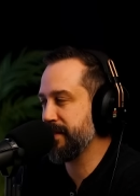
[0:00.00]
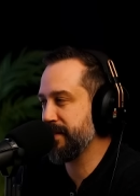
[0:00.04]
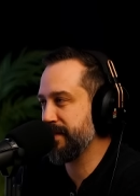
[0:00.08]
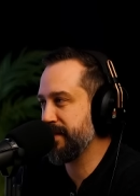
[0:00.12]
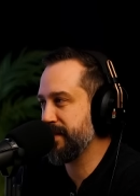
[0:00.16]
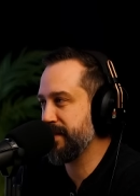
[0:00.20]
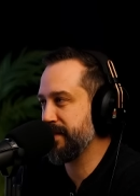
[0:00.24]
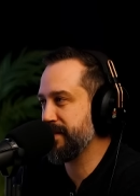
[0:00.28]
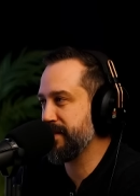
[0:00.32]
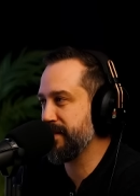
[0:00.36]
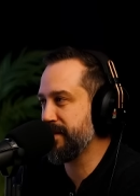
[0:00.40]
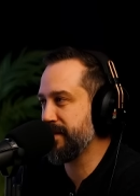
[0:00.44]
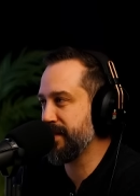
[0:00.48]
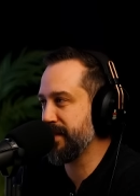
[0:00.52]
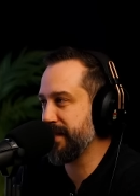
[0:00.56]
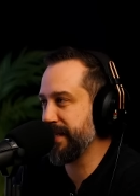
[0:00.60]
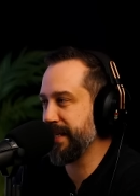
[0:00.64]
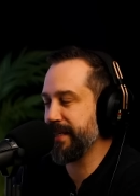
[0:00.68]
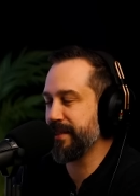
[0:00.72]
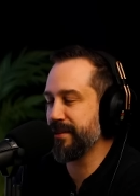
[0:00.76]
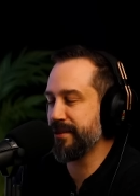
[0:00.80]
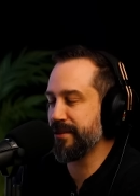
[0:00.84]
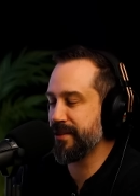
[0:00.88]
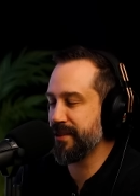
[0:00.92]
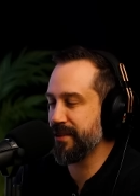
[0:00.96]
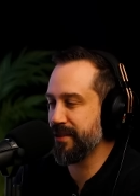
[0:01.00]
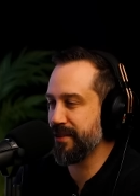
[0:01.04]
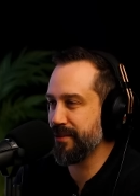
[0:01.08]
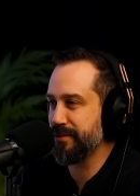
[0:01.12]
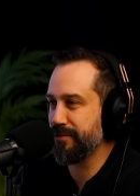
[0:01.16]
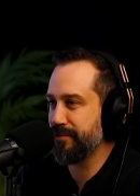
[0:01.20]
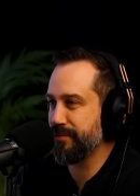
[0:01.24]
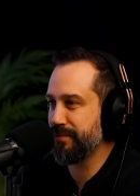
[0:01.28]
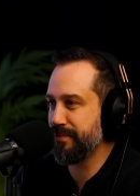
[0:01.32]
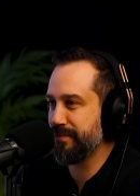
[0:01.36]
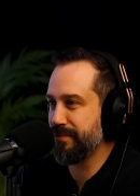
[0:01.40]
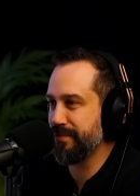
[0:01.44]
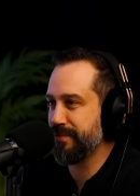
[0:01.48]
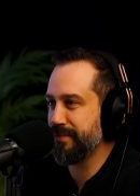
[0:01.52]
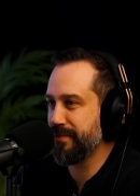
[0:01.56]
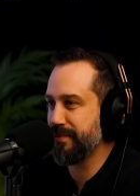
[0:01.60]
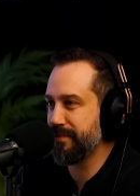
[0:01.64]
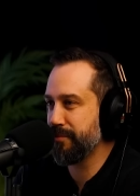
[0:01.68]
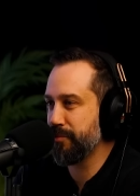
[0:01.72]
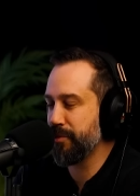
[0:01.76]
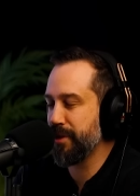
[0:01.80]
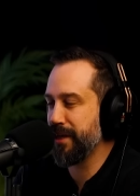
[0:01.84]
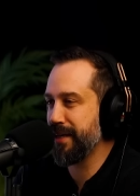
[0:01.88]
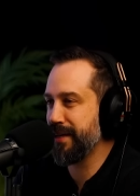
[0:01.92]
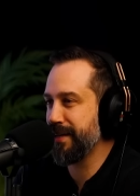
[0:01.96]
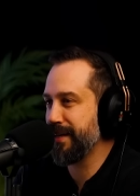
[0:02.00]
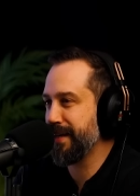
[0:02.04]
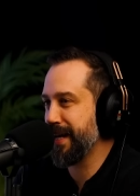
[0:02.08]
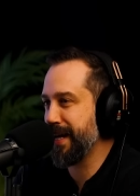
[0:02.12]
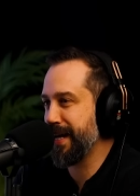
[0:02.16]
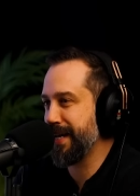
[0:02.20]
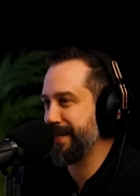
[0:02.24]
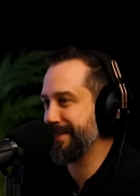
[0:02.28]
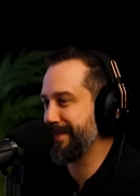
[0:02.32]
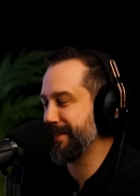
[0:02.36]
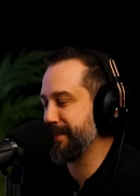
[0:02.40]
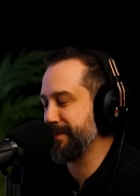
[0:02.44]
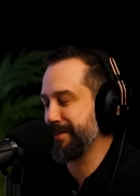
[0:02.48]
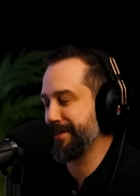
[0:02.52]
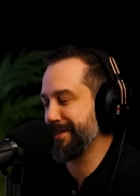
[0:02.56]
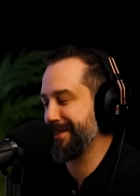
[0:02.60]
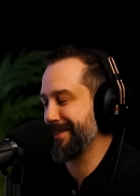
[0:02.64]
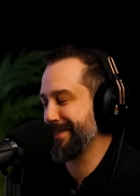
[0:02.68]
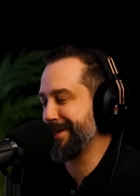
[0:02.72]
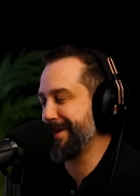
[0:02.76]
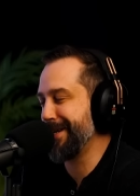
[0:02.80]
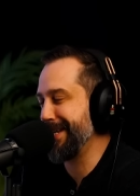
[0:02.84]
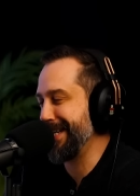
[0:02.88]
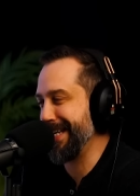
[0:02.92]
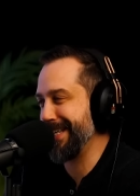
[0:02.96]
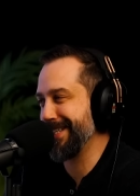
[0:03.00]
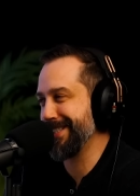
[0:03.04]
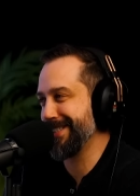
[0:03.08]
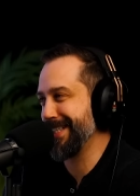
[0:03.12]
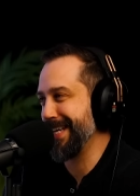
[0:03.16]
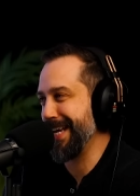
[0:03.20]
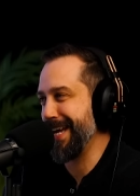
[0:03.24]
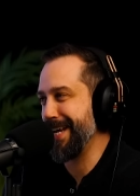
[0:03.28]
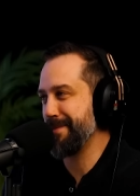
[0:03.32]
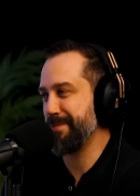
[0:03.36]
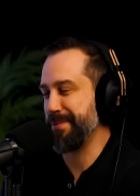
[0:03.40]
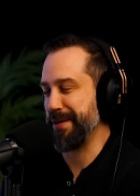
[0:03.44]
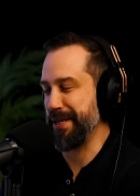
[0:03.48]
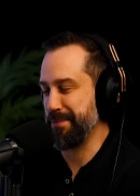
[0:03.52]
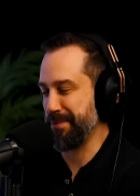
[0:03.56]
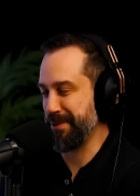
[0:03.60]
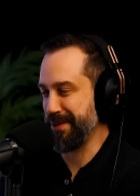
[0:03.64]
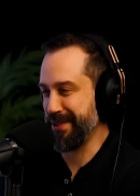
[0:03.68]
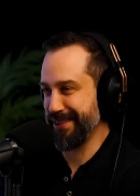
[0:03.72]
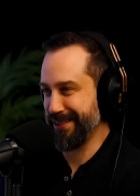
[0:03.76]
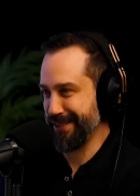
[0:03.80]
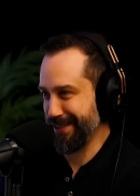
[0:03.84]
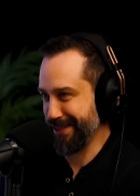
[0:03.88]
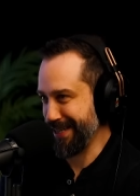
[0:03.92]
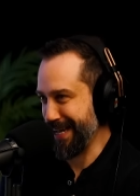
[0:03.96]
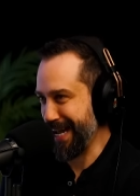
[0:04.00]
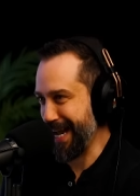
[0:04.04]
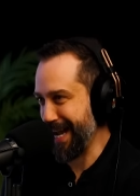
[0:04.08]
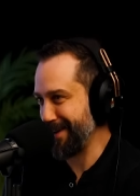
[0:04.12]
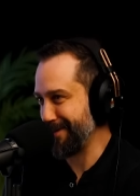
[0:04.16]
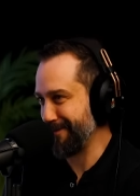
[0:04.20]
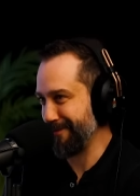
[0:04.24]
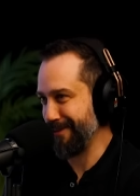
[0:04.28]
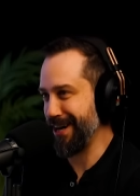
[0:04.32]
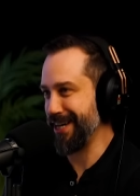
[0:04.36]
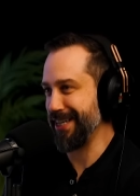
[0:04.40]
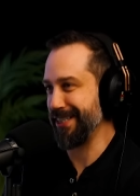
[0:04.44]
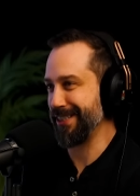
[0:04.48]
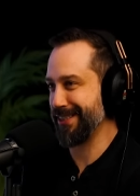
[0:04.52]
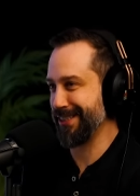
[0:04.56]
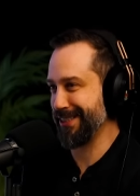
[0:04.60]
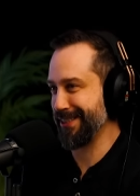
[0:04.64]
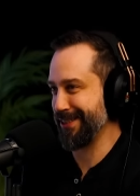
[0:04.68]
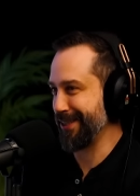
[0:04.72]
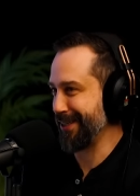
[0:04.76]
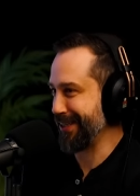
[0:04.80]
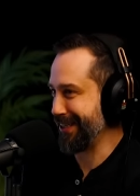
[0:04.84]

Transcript: Uh, that's not illegal to want to. it's not illegal to hate people. It's hate a race.